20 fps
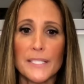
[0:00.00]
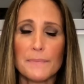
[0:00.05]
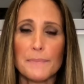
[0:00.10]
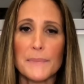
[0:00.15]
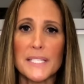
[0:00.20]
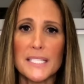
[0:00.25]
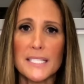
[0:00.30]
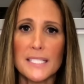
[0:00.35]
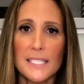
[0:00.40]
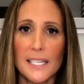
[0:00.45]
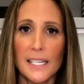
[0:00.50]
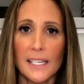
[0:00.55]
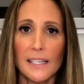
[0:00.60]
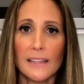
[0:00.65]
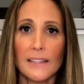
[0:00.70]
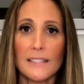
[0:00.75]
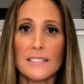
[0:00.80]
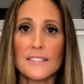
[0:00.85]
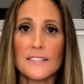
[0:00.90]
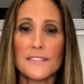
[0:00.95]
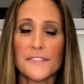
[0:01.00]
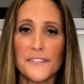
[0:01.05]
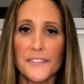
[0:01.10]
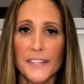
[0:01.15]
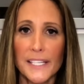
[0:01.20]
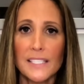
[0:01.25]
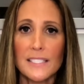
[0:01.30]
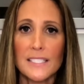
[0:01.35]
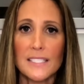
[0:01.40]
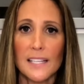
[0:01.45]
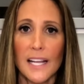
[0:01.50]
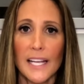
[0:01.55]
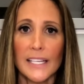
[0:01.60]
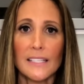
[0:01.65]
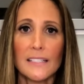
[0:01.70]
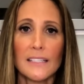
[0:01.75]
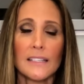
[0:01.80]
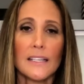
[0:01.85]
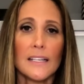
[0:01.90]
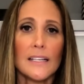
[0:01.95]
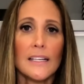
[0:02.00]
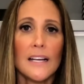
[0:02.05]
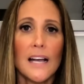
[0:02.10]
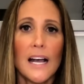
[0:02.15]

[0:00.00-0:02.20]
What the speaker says: Stephanie Winston Wolkoff watched from